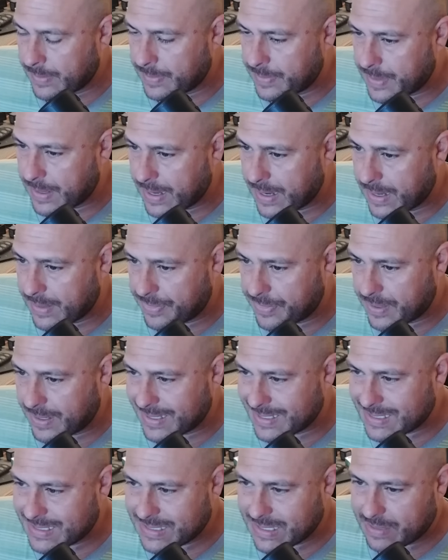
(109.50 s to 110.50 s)
that
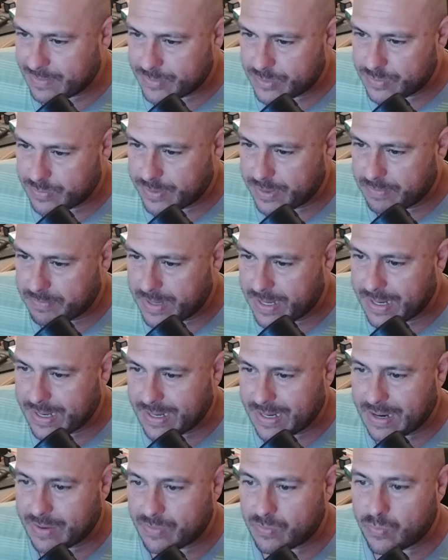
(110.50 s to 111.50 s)
Samsung is
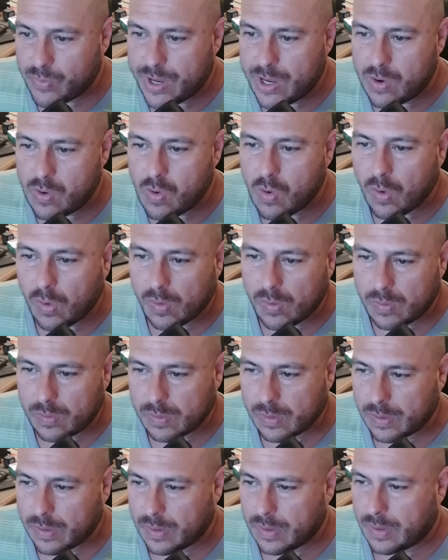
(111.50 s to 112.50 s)
making a
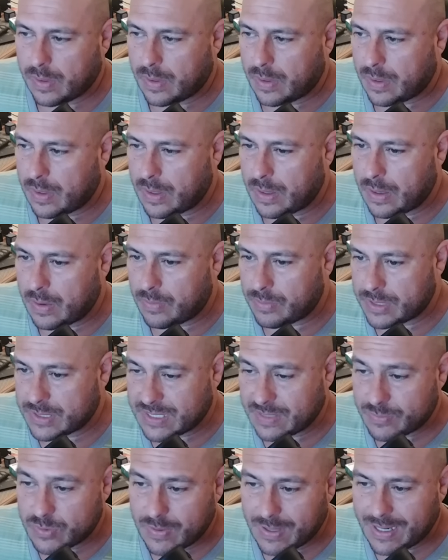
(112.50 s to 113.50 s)
recall on the
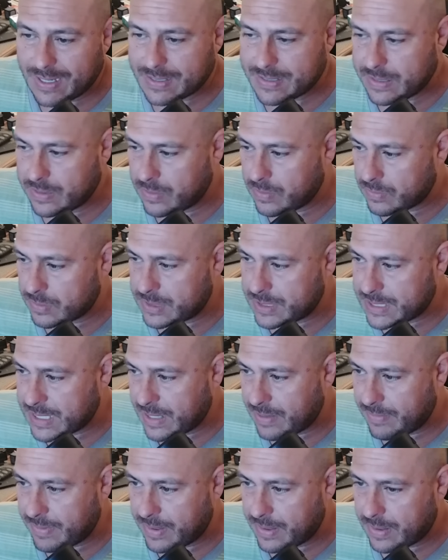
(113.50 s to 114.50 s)
Samsung Galaxy Note
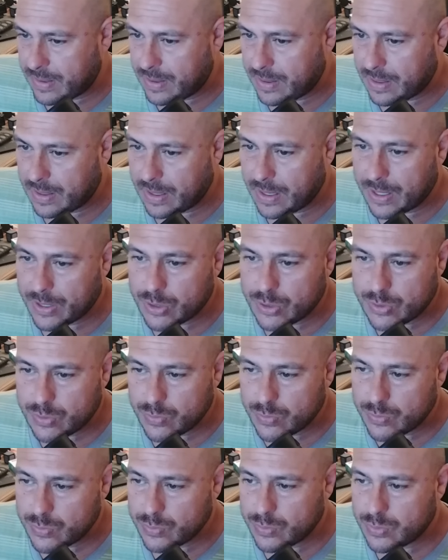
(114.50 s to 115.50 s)
7
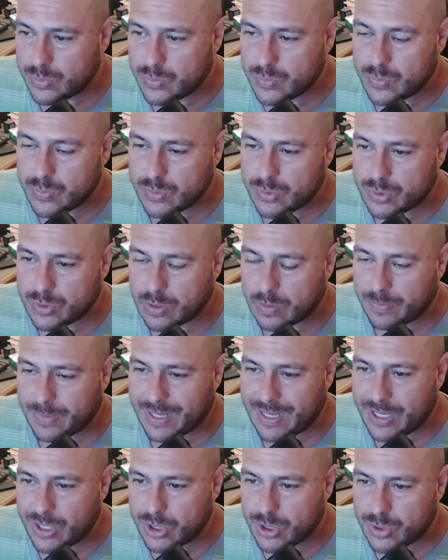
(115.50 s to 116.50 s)
due to some
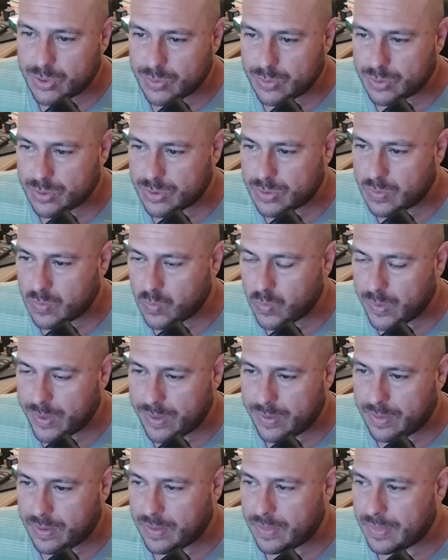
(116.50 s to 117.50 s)
issues
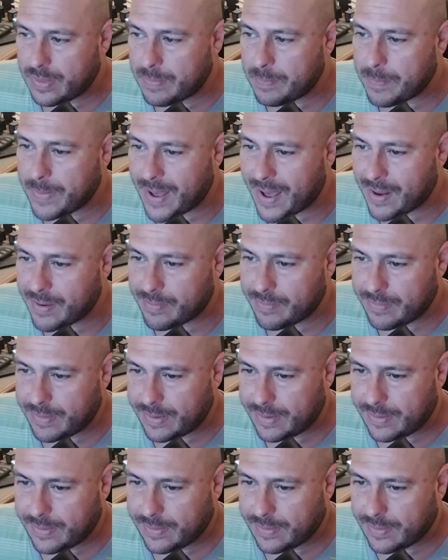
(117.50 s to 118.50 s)
with the
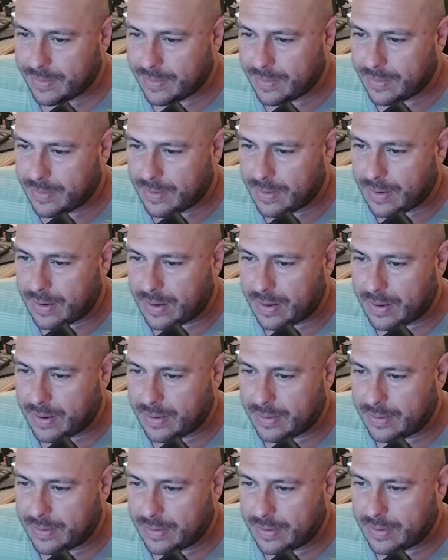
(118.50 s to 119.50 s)
battery,
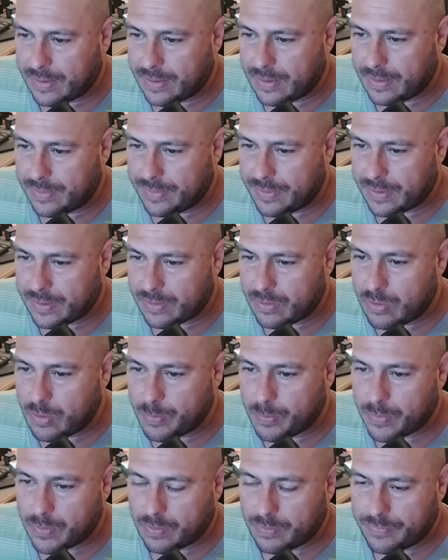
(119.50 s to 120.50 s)
and there are a
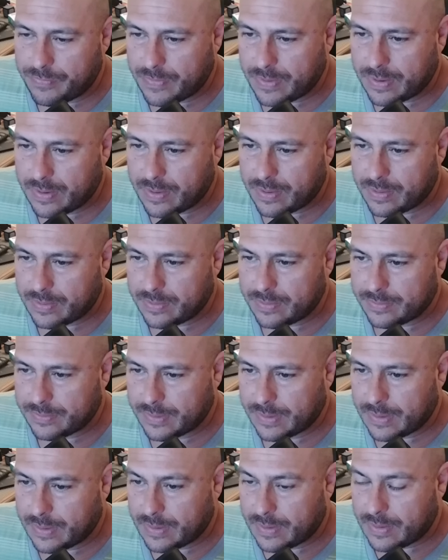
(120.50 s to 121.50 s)
couple of
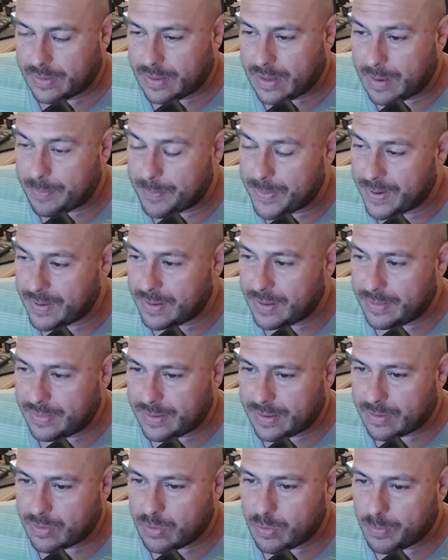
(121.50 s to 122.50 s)
apparently
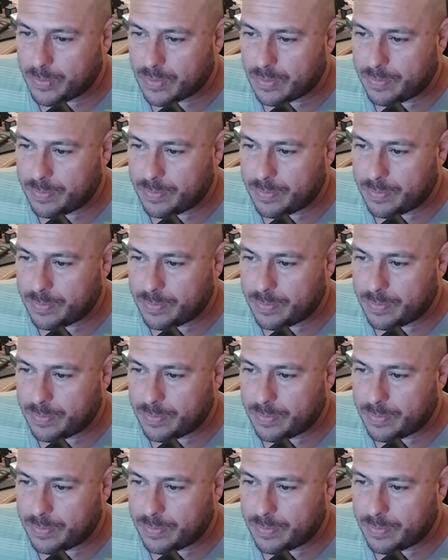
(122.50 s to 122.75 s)
there are a couple